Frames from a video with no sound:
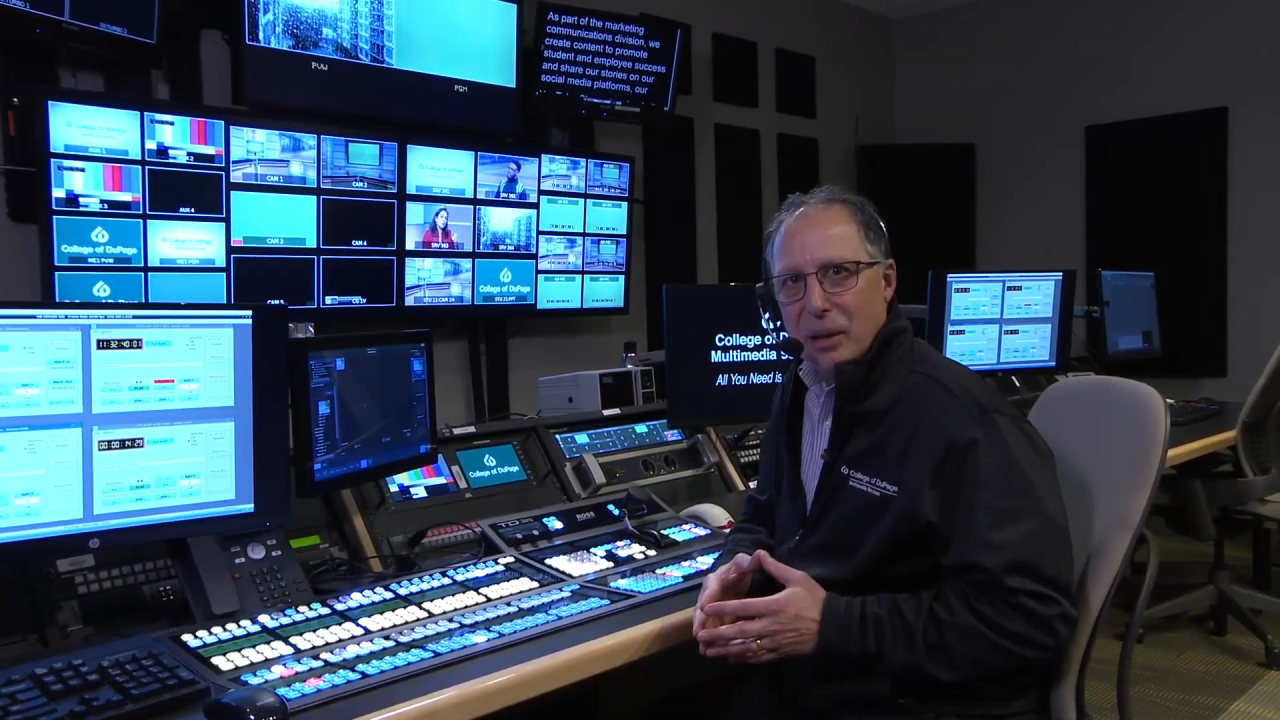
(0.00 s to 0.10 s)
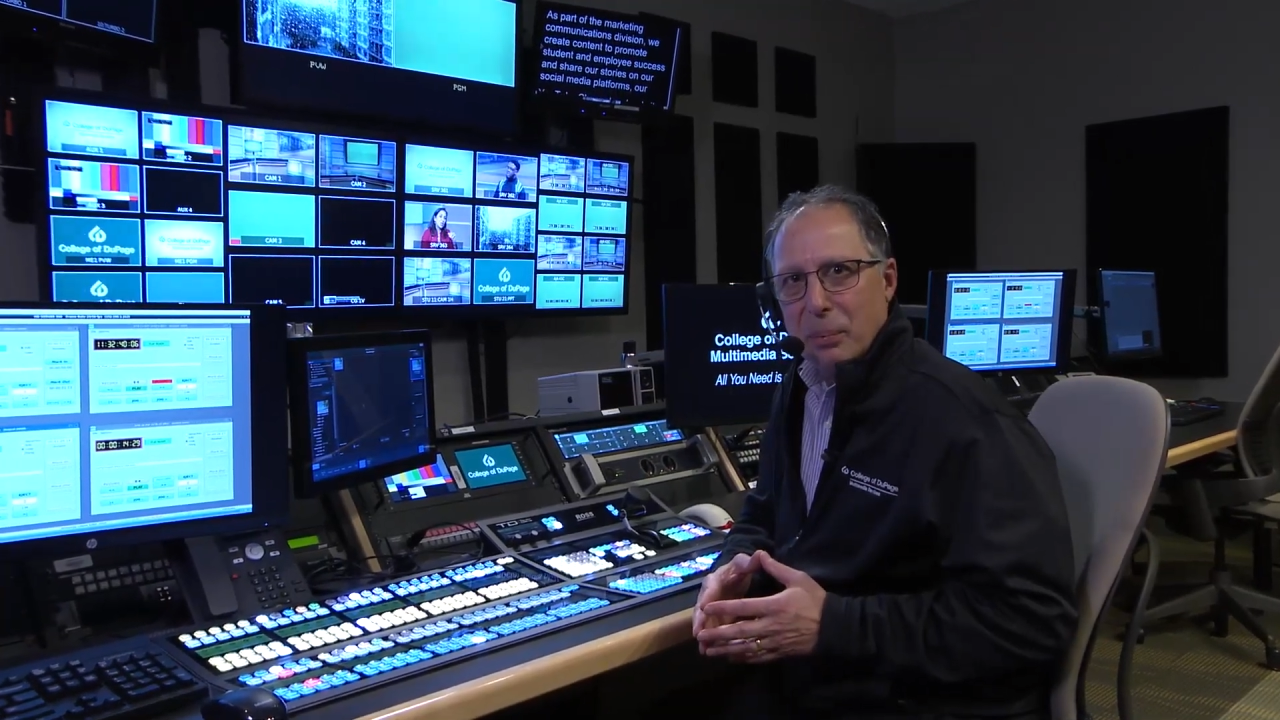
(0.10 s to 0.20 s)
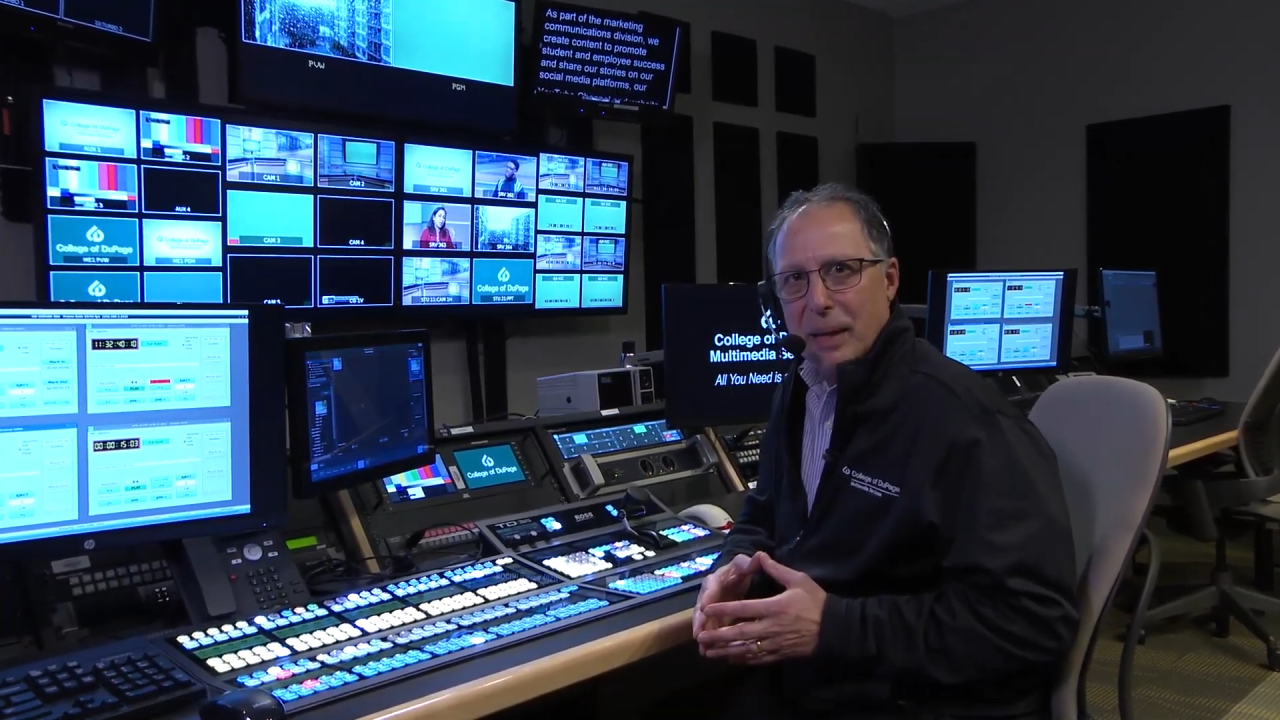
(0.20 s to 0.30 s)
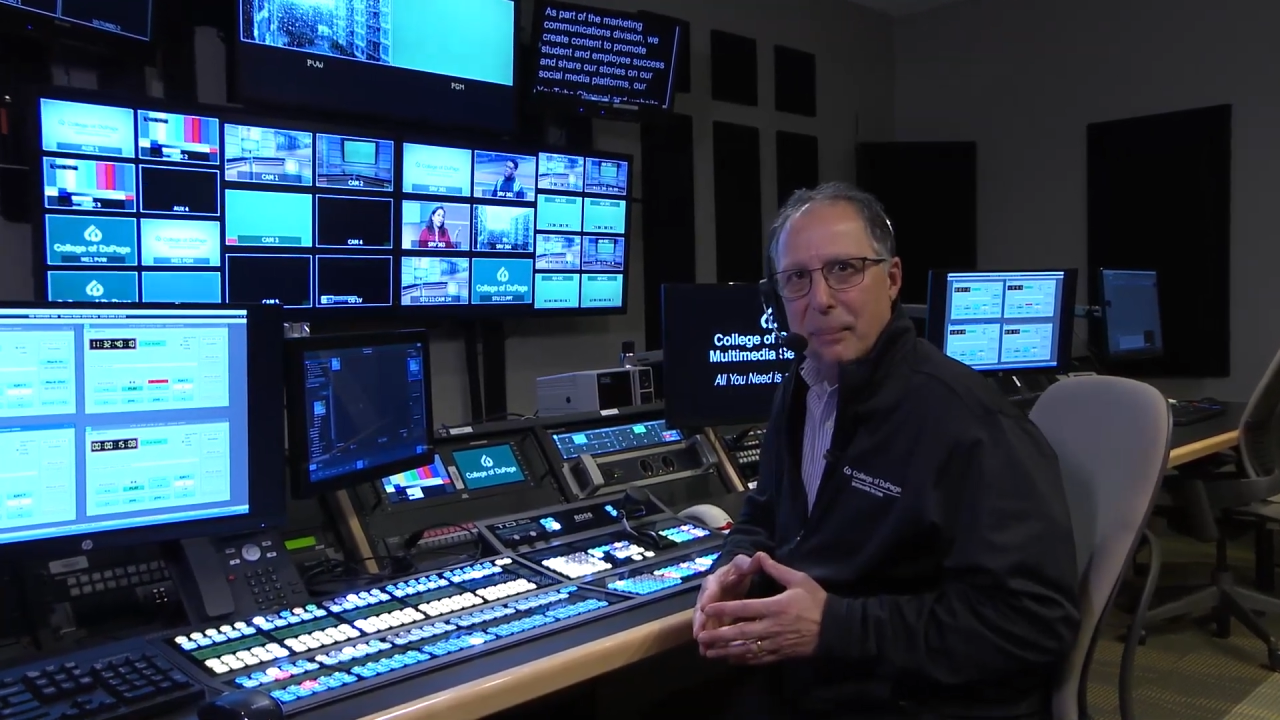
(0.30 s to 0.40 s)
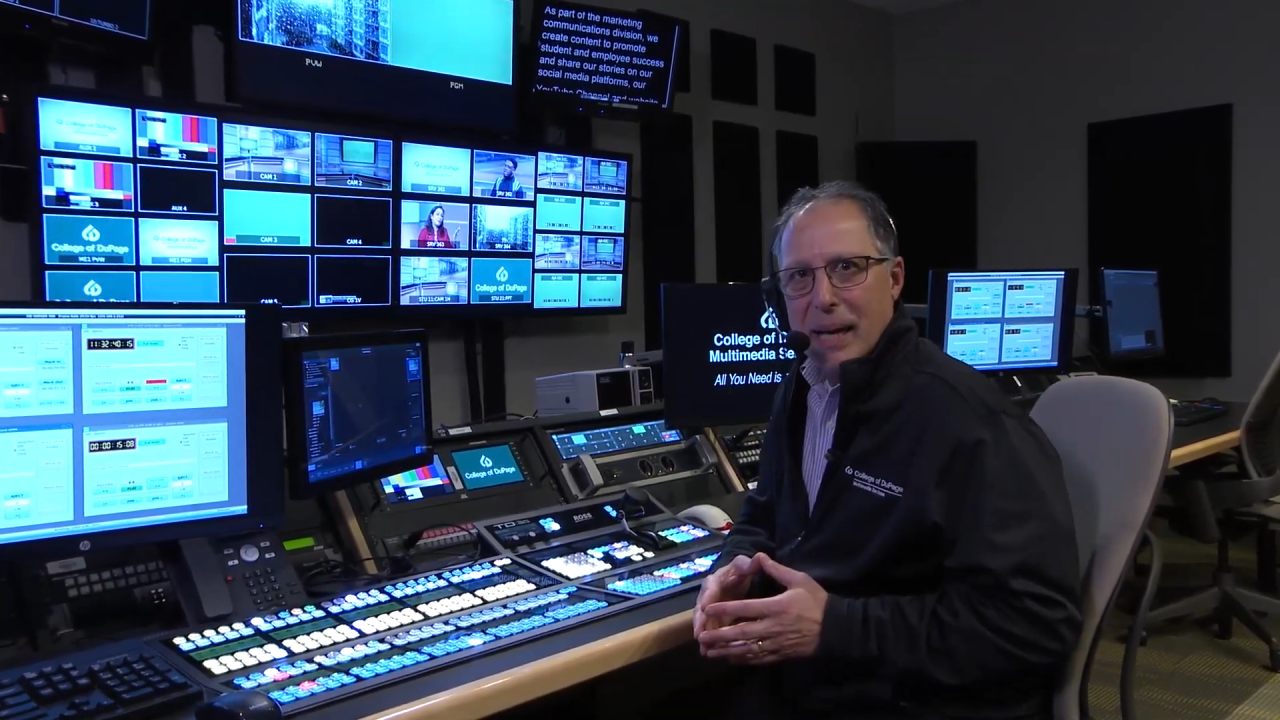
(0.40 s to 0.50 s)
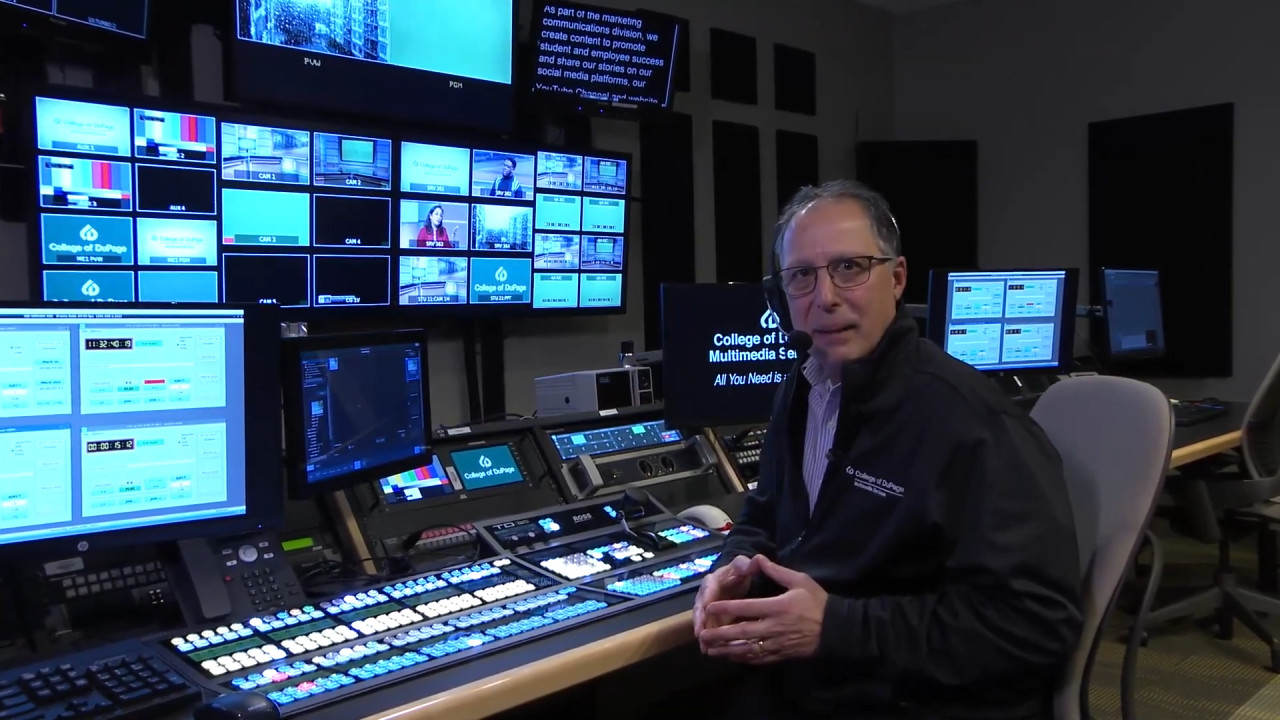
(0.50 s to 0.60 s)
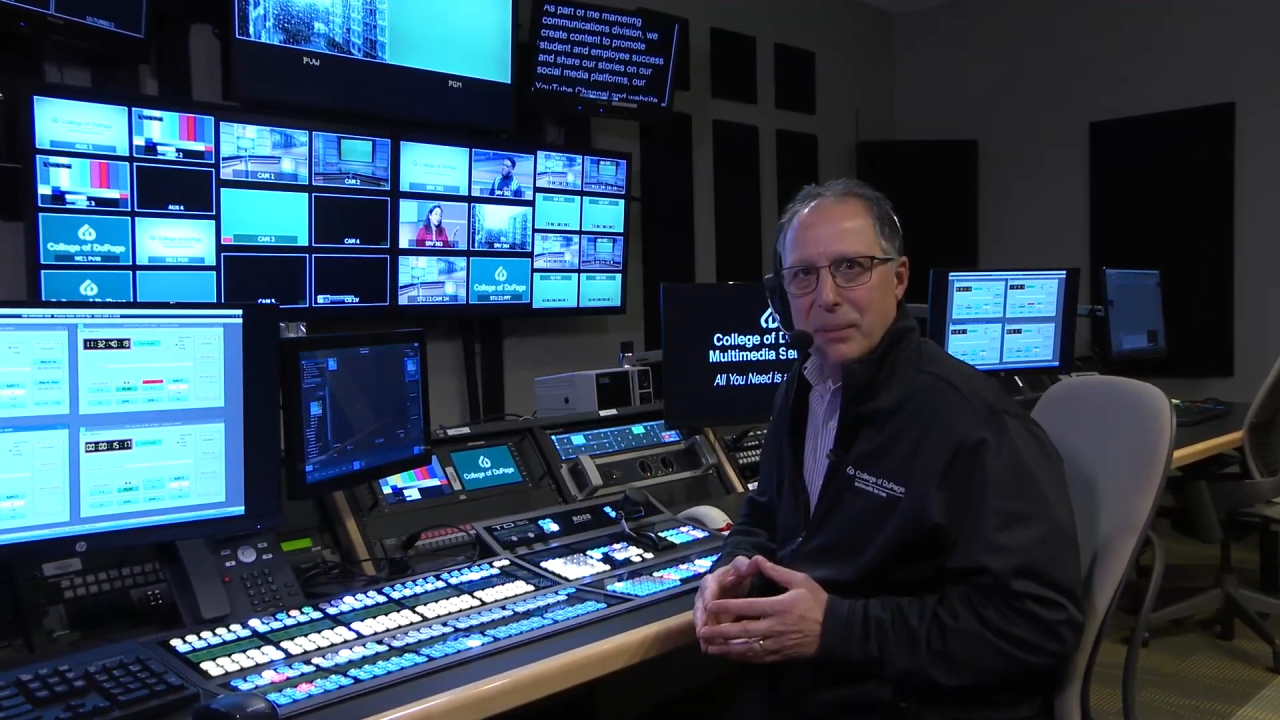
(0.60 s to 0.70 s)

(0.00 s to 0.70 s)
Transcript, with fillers: playback